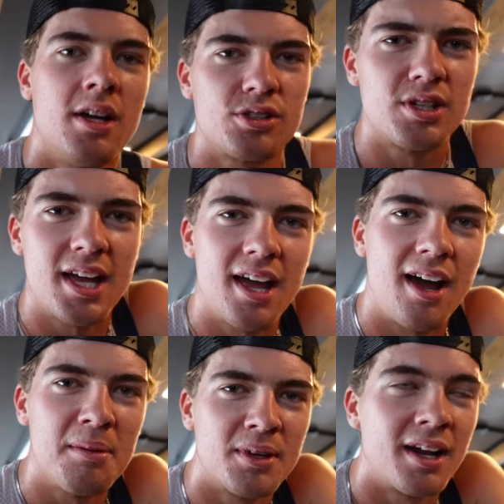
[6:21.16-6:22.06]
Today
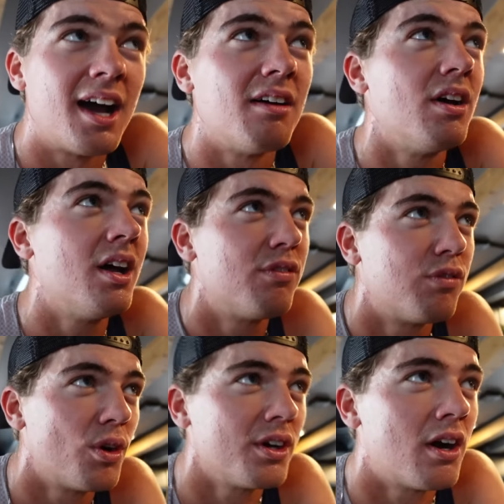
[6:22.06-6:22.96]
I'm gonna have
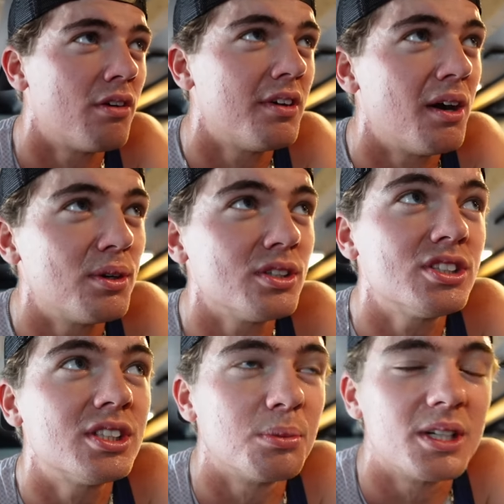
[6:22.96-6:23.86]
4.5
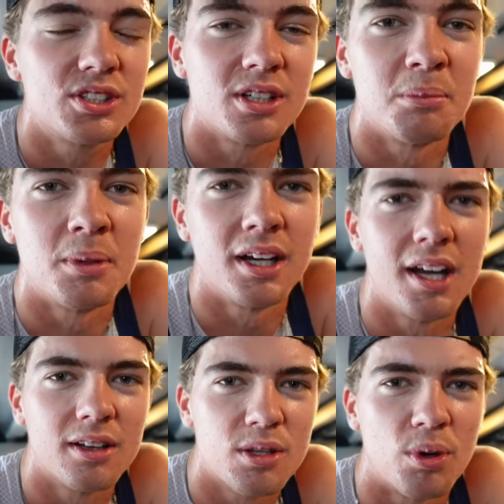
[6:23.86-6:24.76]
hours with some
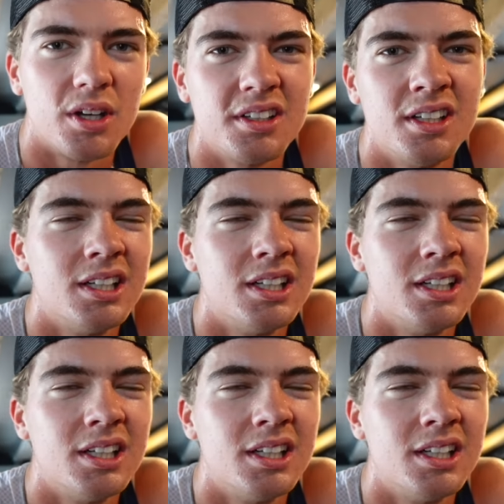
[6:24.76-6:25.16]
LT1.